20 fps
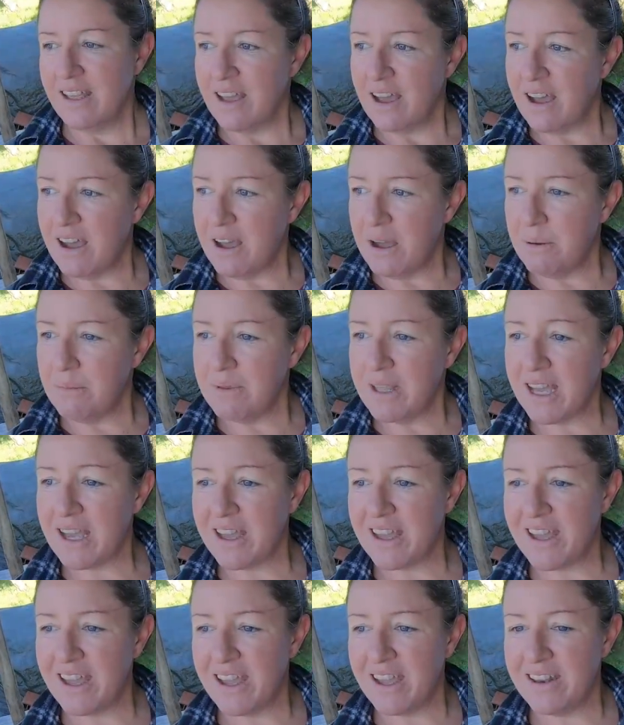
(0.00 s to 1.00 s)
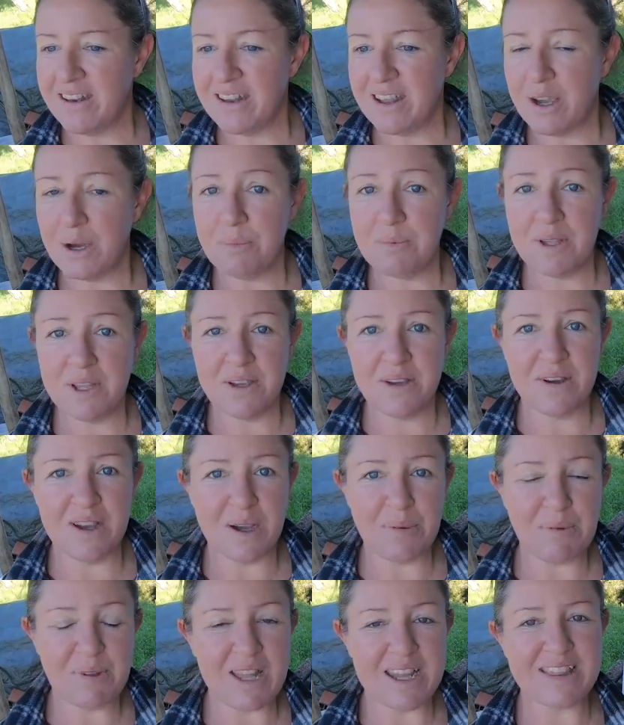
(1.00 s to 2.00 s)
Yeah, and I hope you
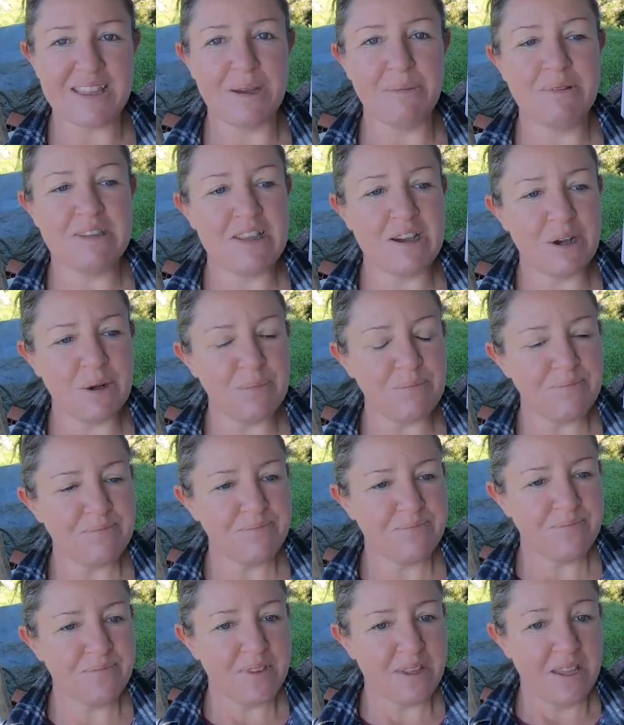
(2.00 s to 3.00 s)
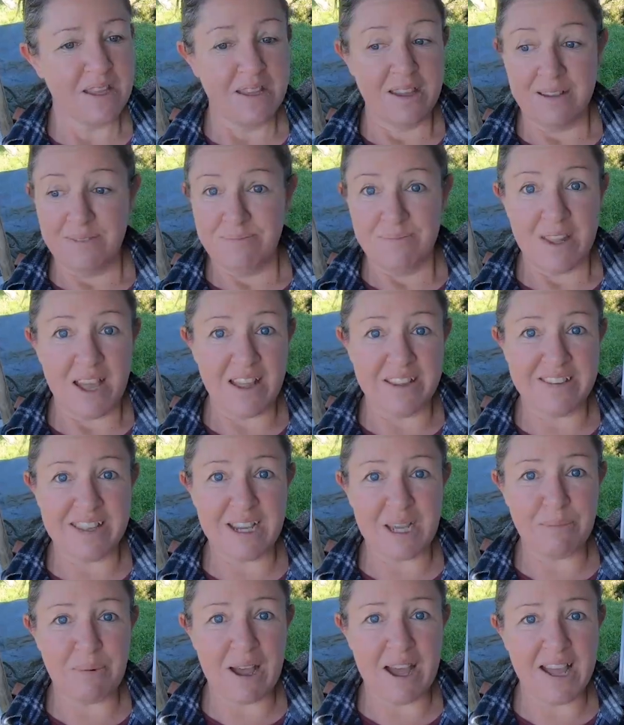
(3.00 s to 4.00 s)
like them. So I'll say
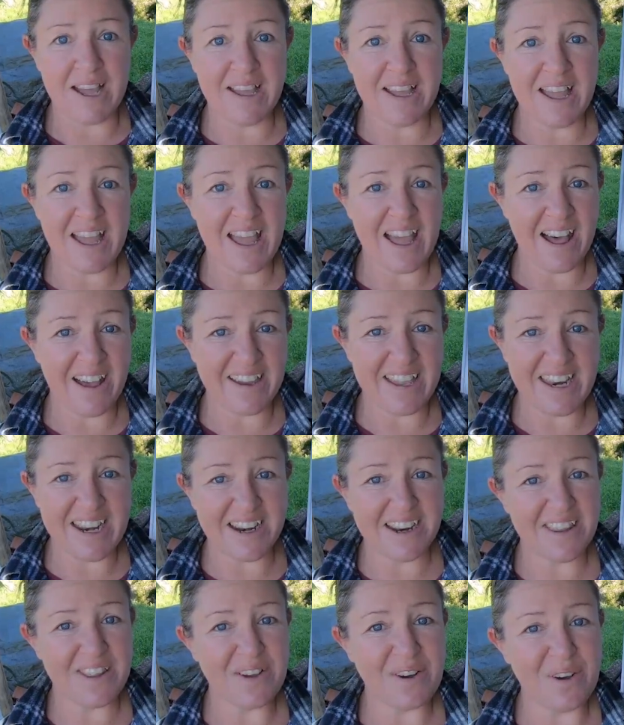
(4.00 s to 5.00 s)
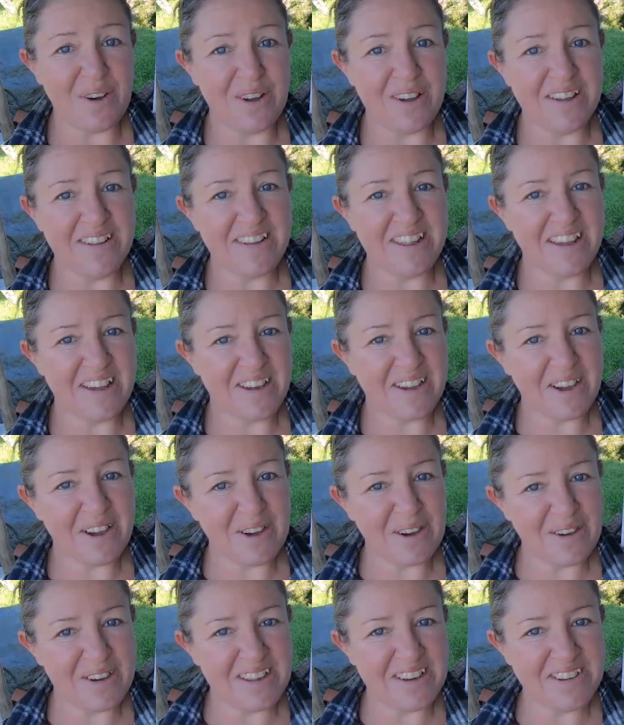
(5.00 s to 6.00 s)
goodbye. I'll get out of the cold. I'll
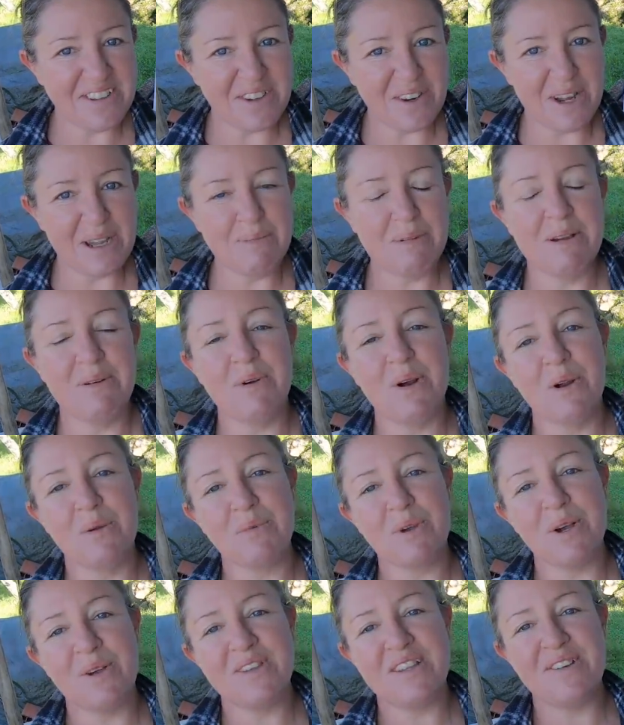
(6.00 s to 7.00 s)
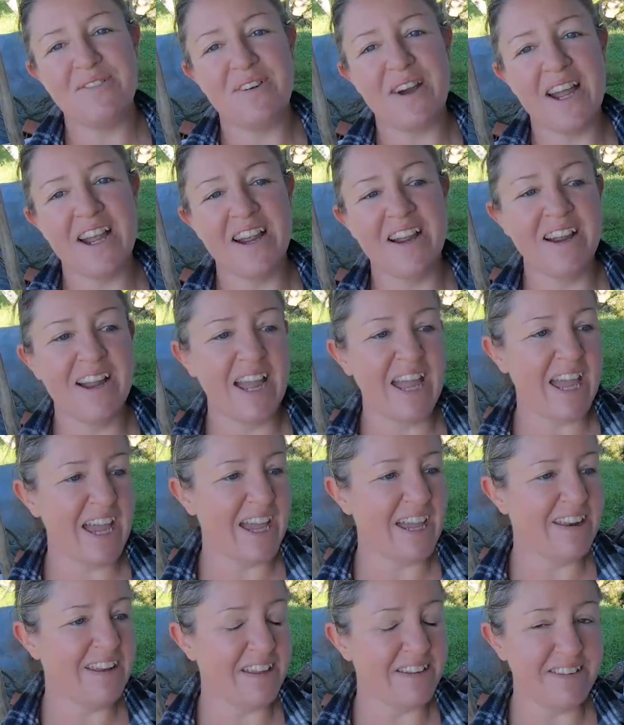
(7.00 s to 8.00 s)
go enjoy my warm, cozy fire,
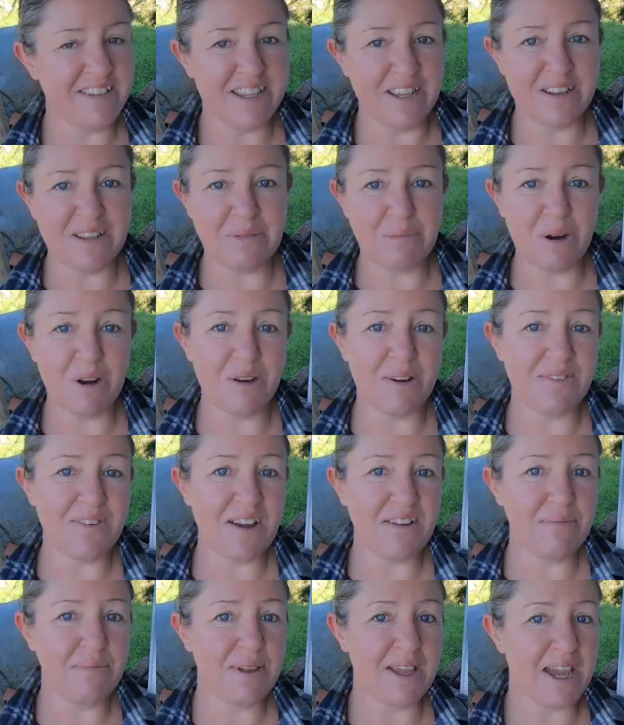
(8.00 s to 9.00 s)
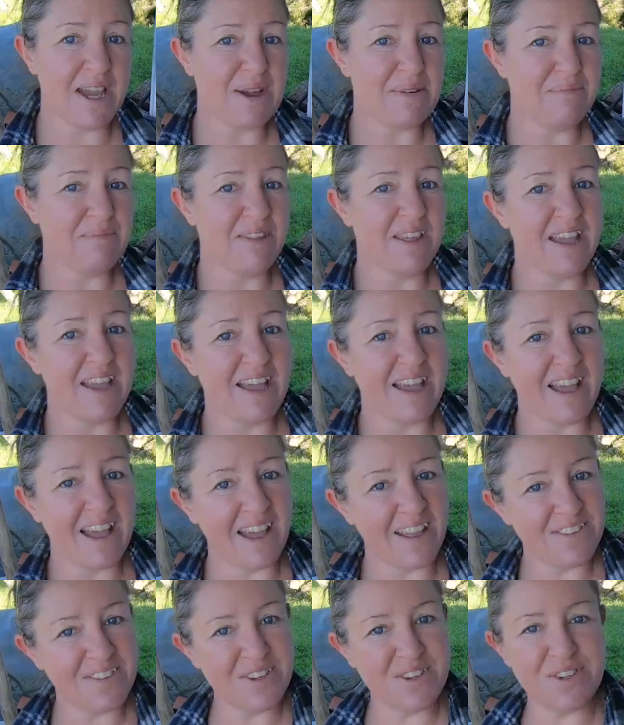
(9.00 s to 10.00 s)
and I'll see you tomorrow at 5 p.m.
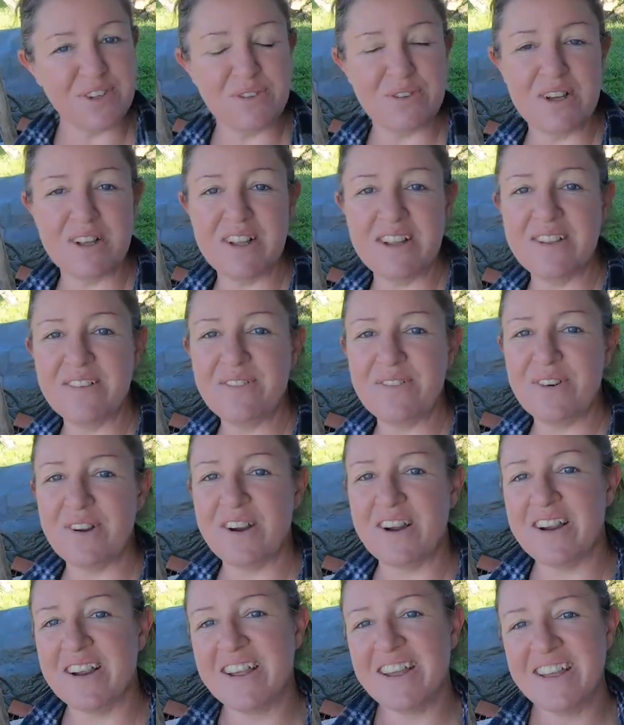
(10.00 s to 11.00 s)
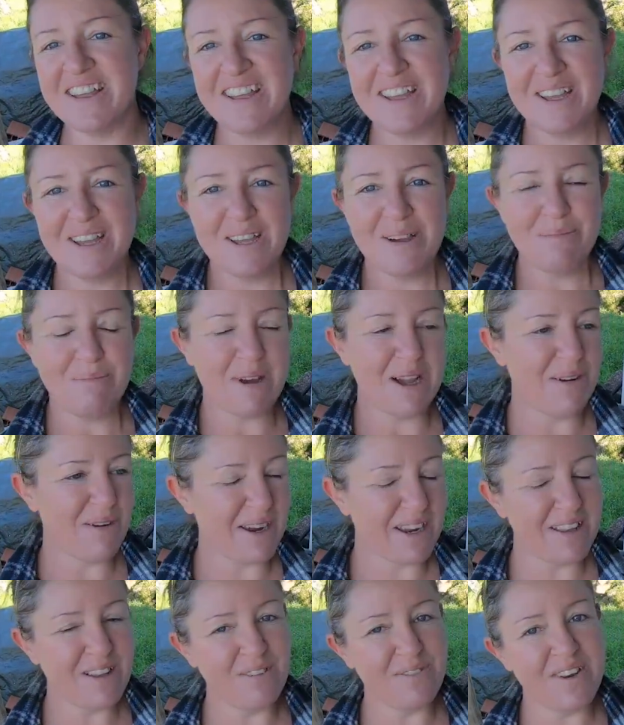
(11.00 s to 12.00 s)
as usual for my
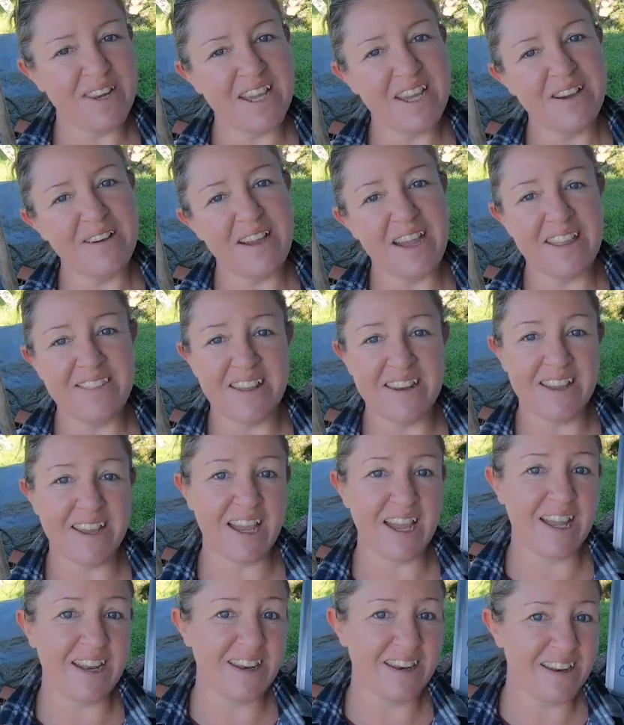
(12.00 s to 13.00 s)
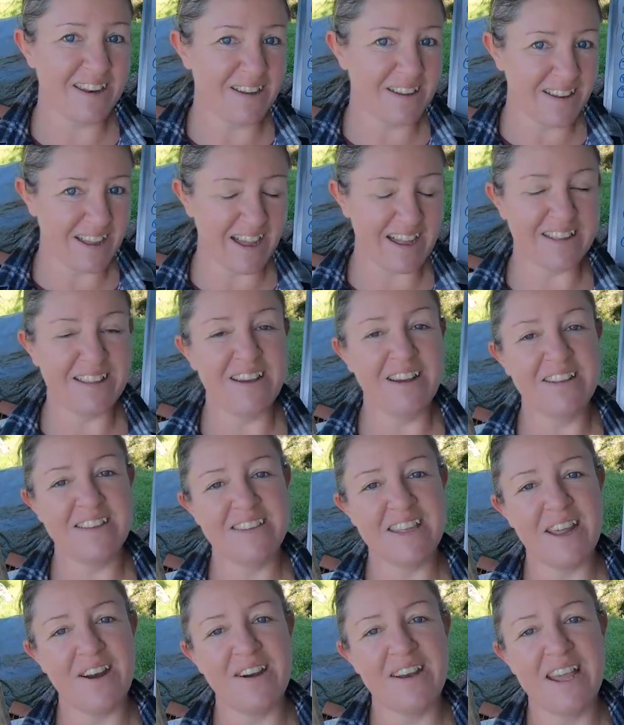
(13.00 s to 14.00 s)
regular video, and then again on
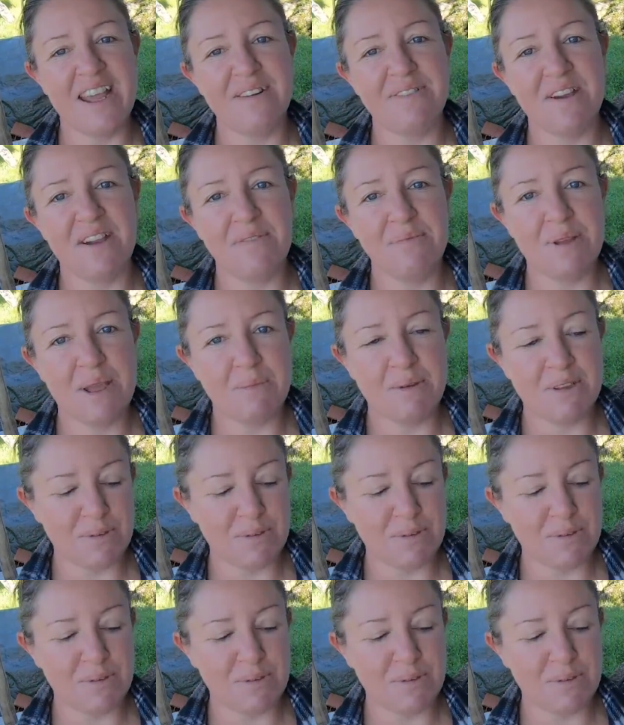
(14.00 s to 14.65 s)
Saturday at 5 p.m.